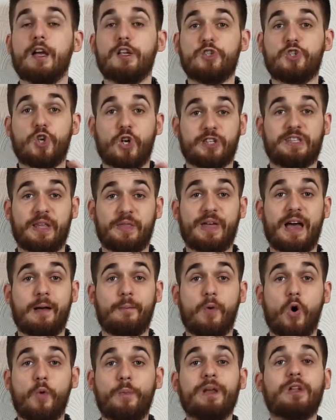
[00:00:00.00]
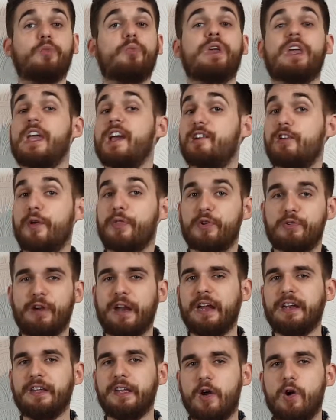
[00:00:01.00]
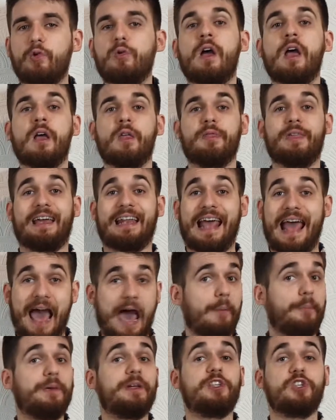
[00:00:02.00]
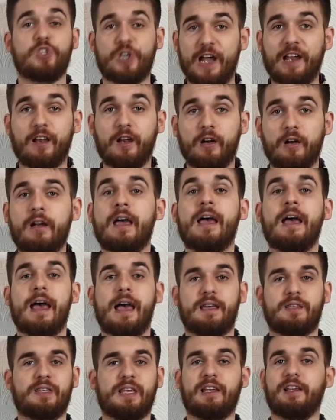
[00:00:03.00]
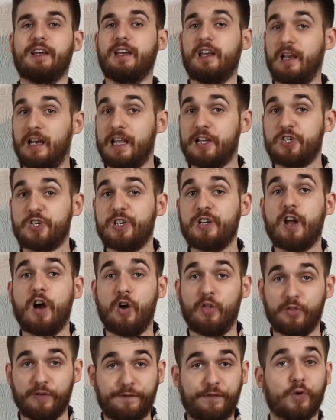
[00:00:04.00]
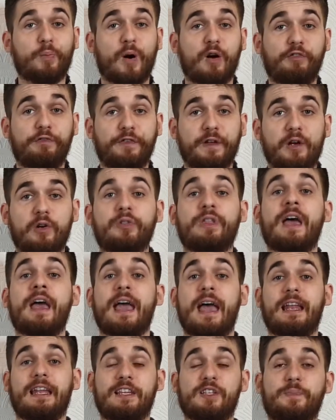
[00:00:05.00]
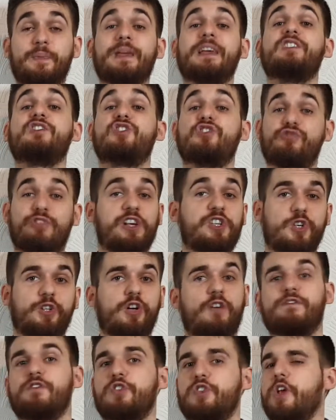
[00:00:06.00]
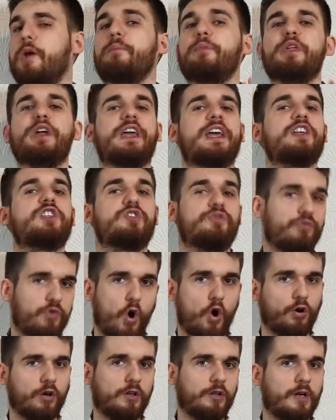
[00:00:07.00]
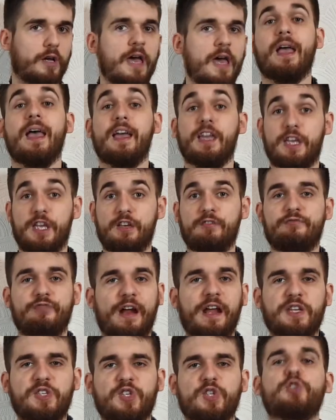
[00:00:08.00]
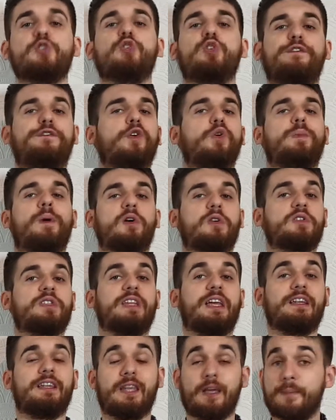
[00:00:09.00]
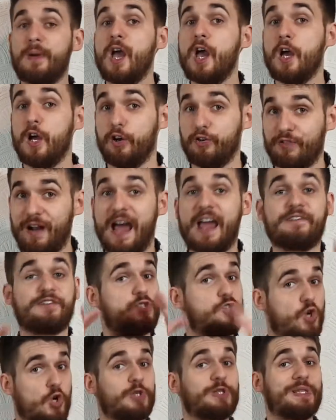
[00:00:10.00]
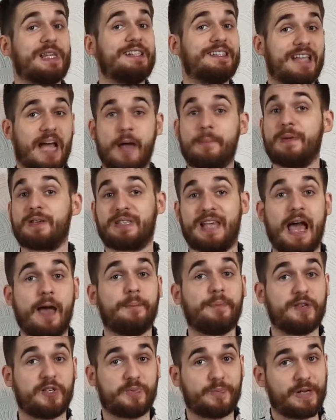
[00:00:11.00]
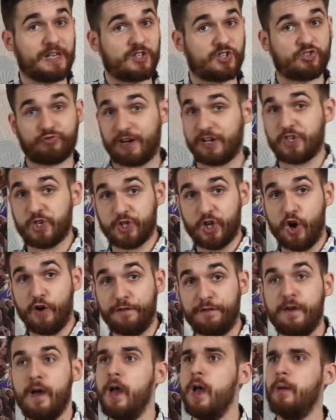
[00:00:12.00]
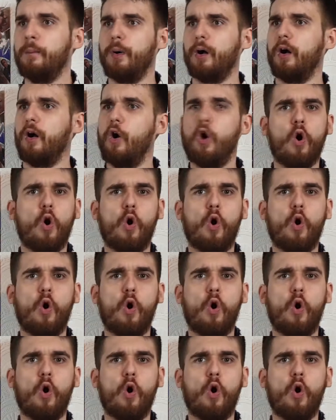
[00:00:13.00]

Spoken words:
Just at that moment, we hear on the radio that Happy Chandler has had a collision on the football field and is being stretchered off. Something is wrong. He races to the football stadium, arrives just in time as Happy is being stretchered off, but